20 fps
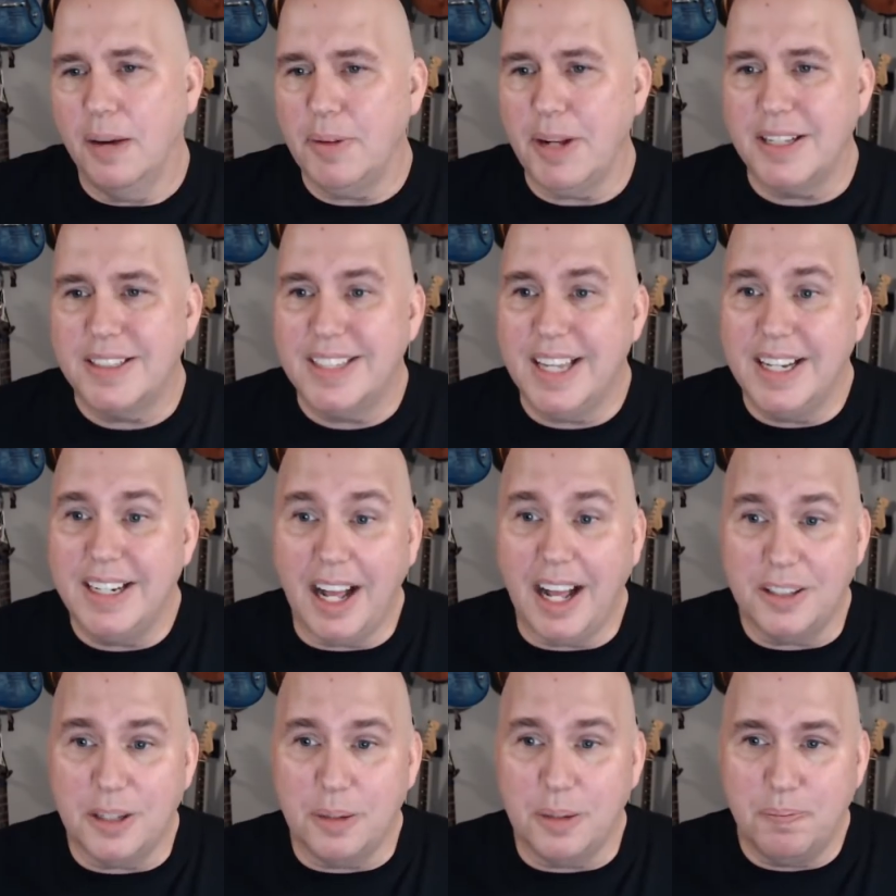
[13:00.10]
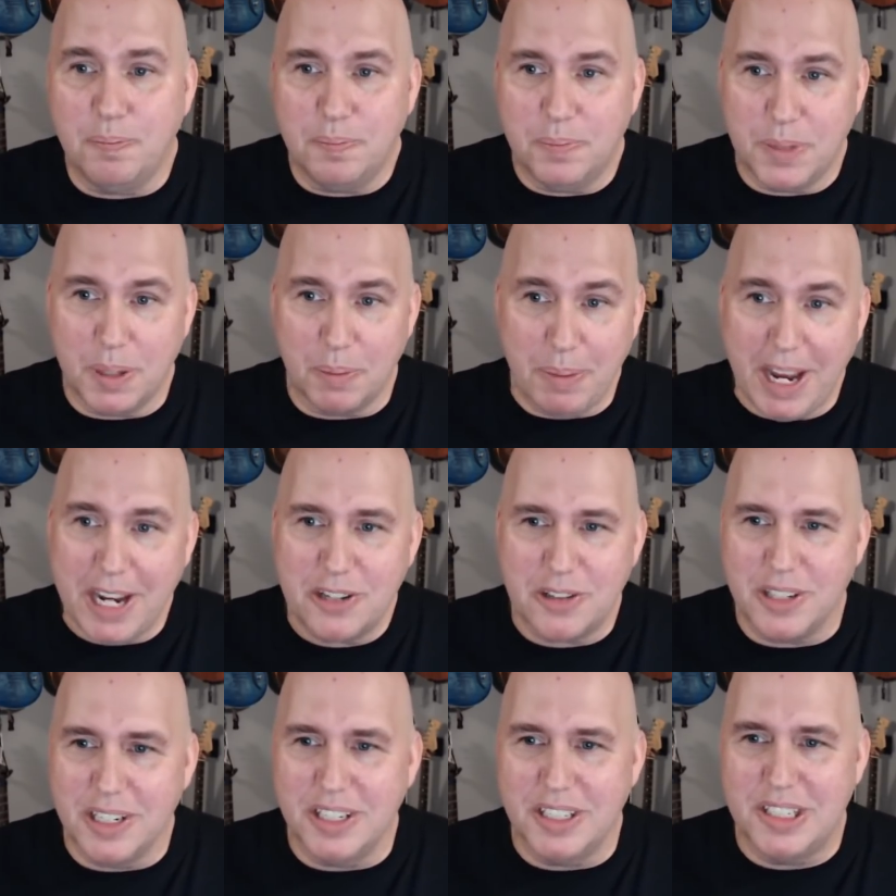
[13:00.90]
not saying not to to
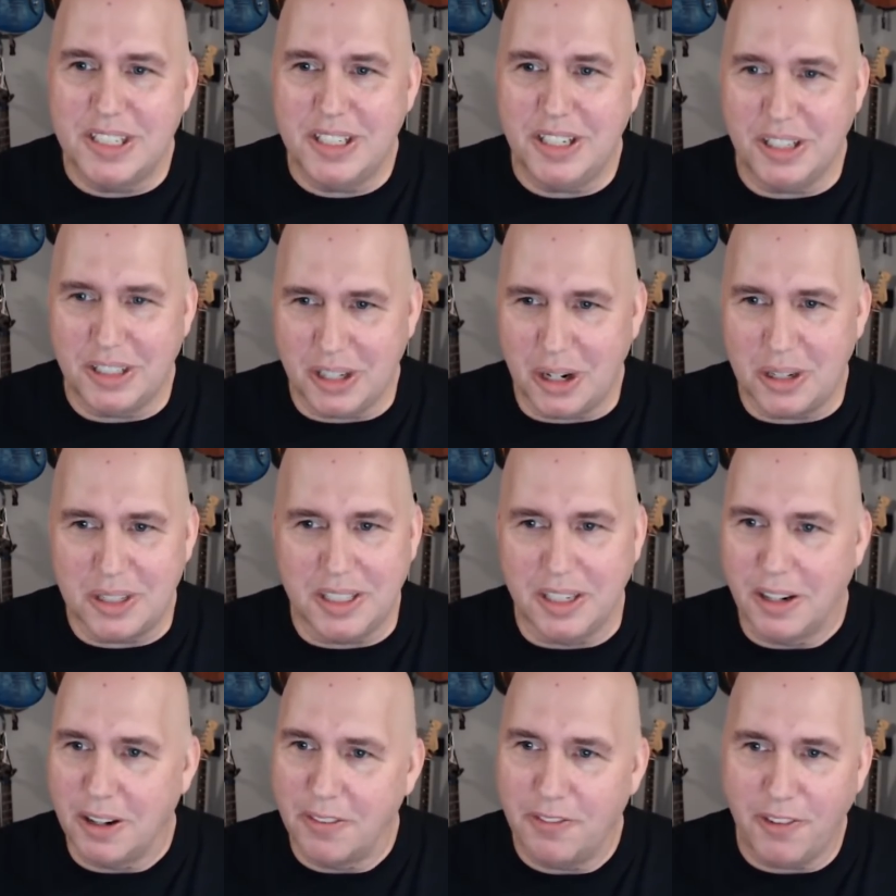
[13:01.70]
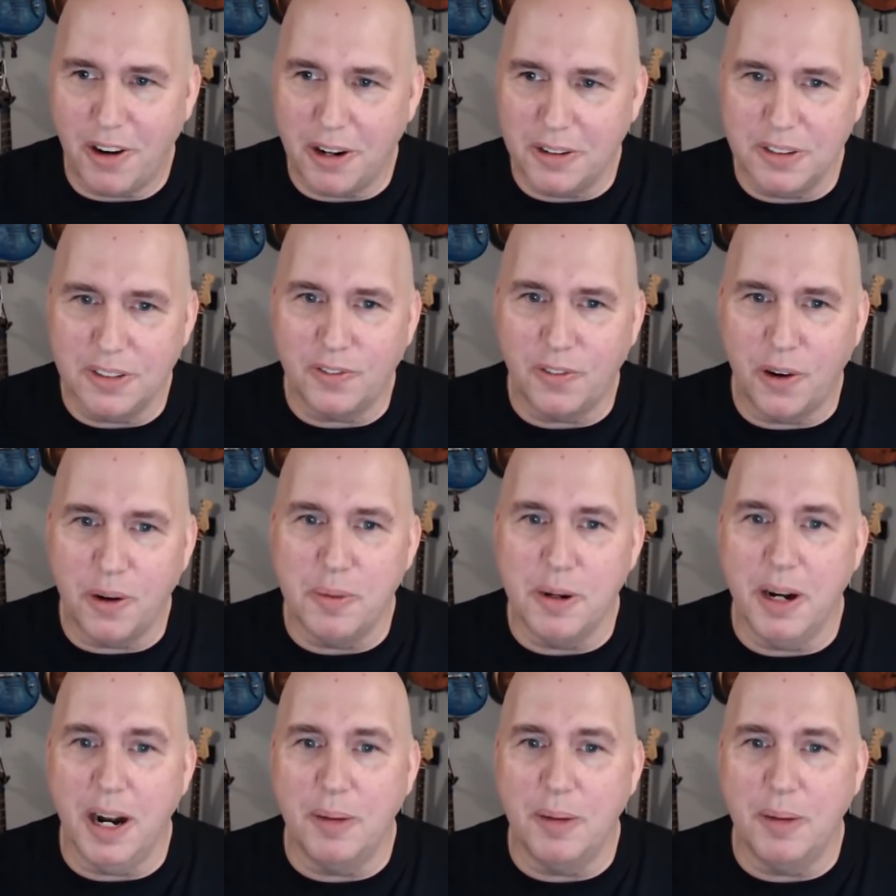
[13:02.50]
patronage Guitar Center farthest from it.